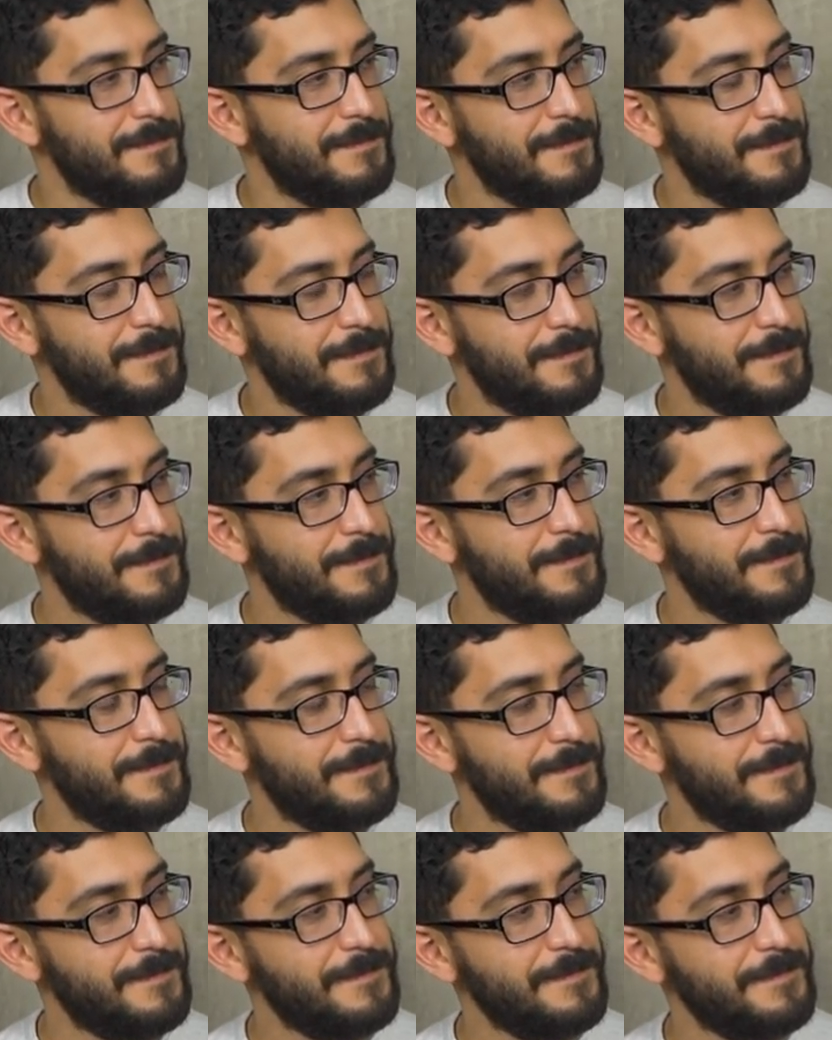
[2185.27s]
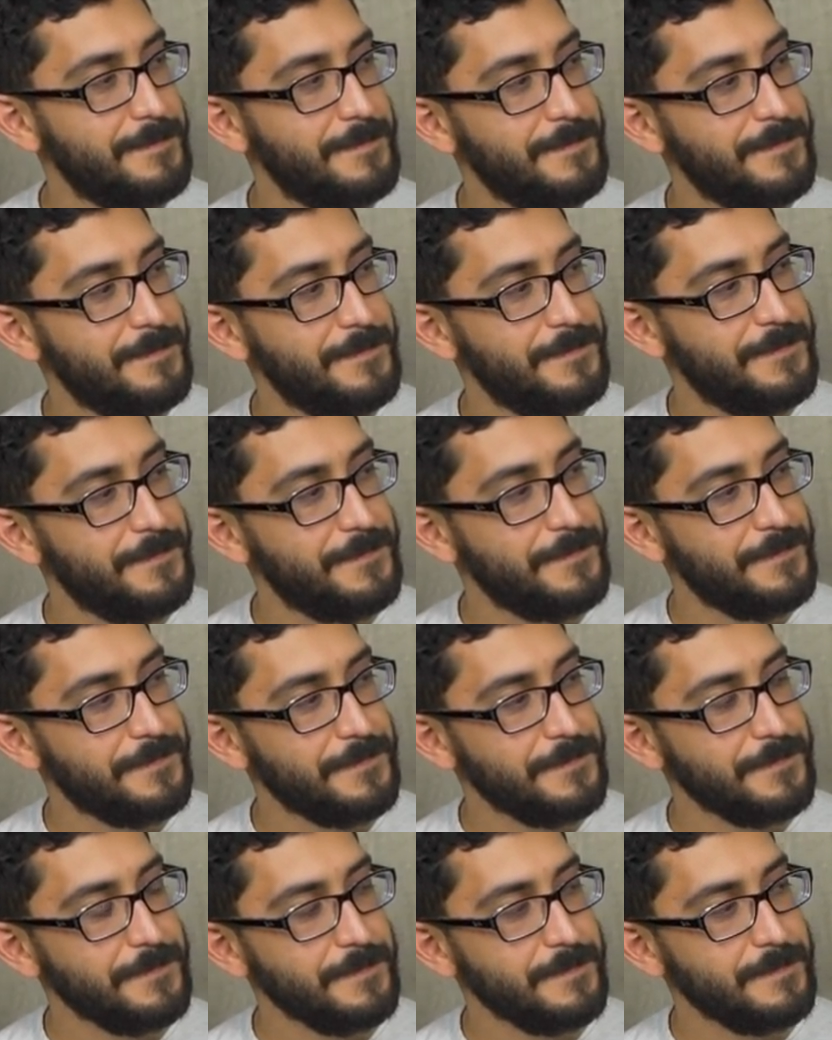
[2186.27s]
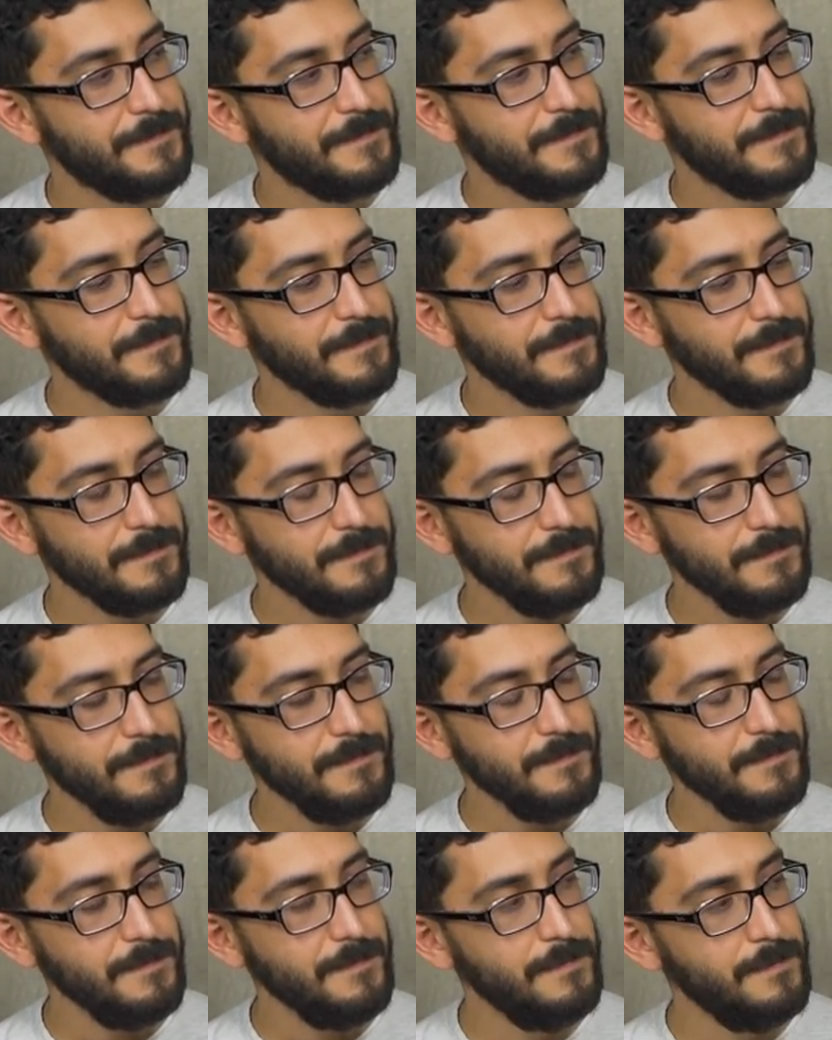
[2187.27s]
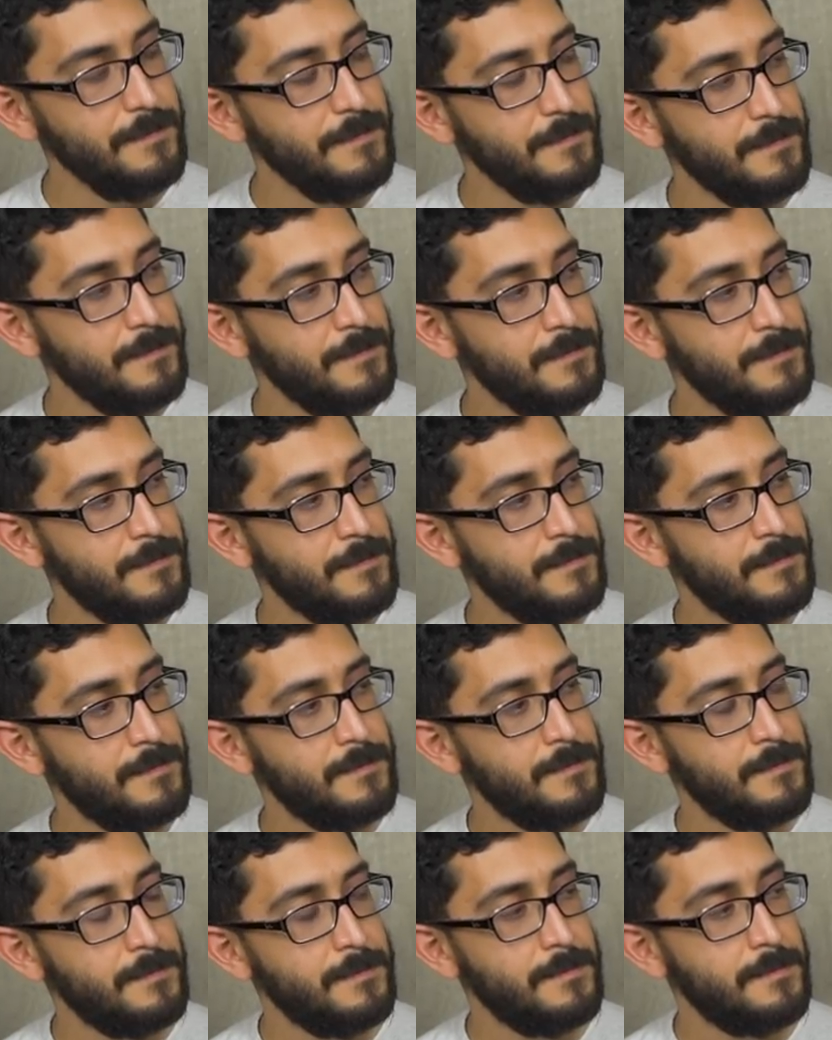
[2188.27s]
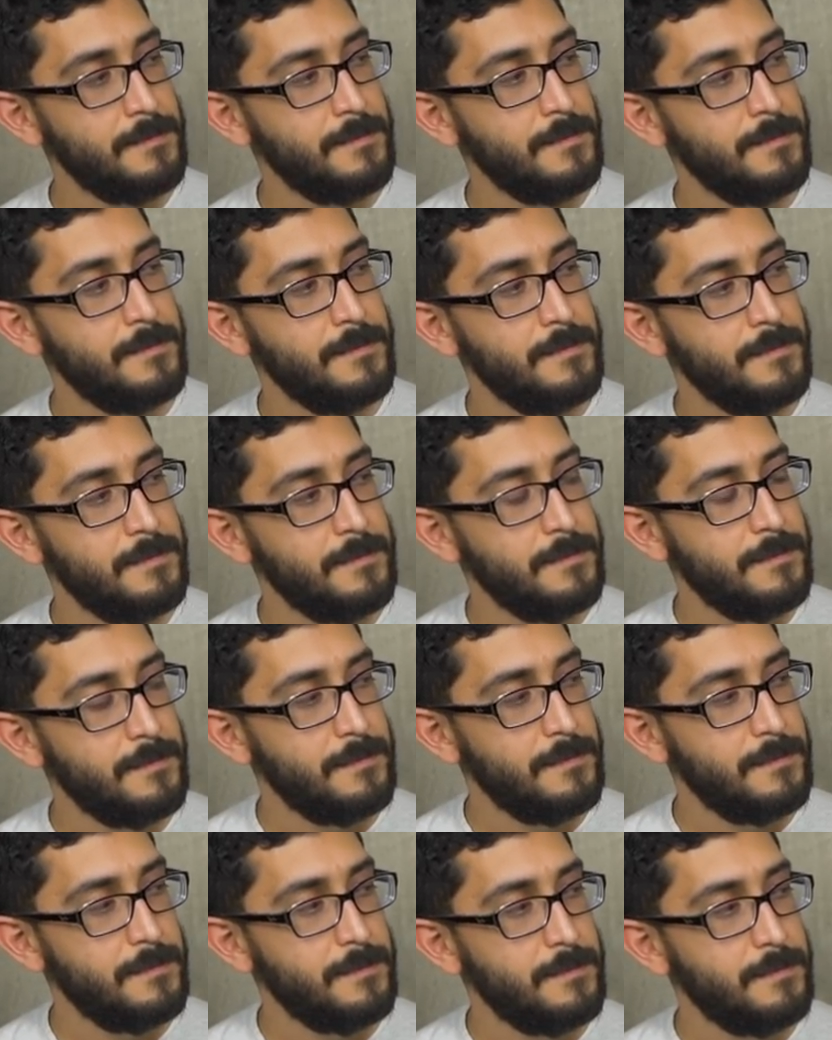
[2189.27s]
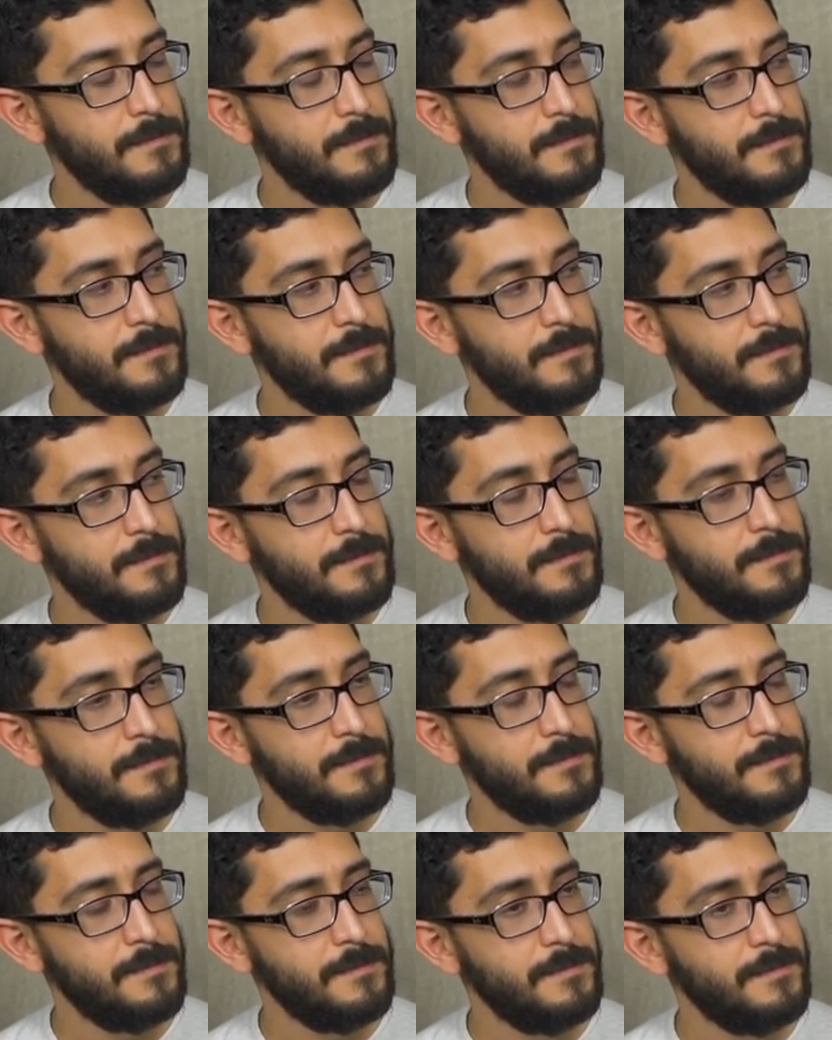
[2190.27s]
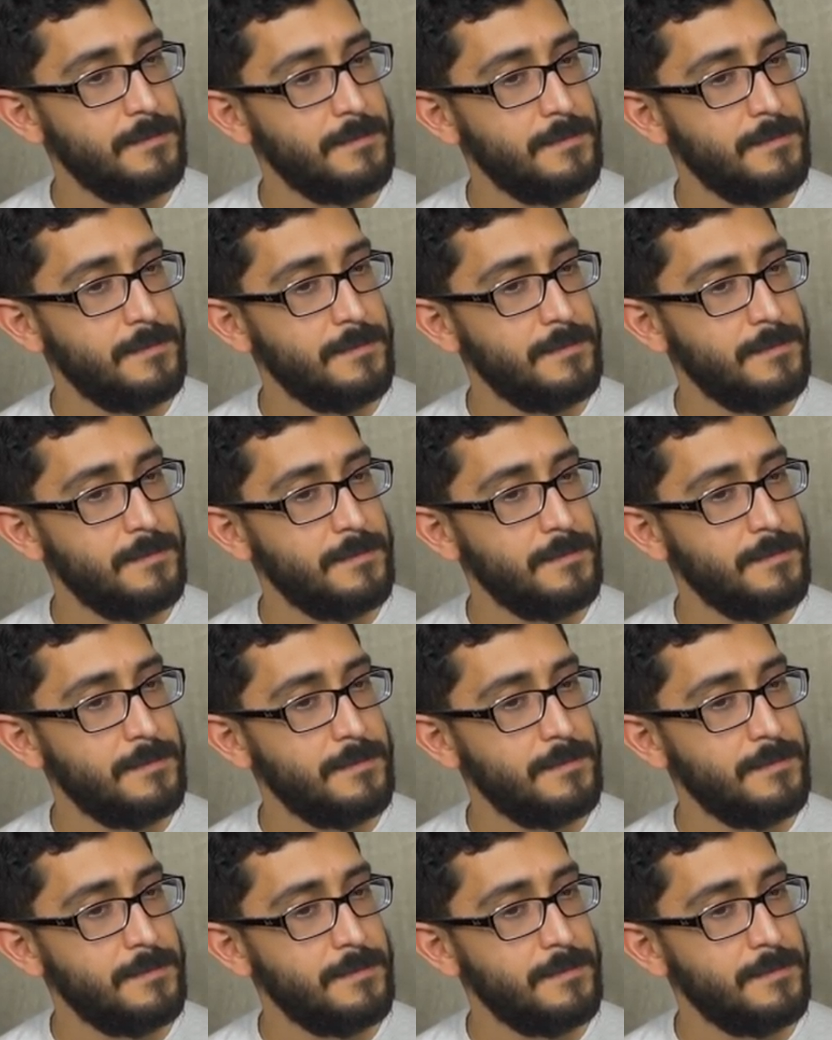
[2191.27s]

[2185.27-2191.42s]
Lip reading: This person isn't speaking.